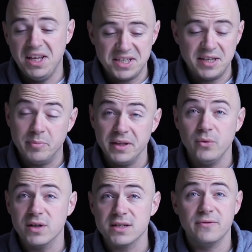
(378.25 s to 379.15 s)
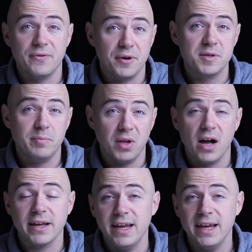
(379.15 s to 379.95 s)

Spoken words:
It simply was the first block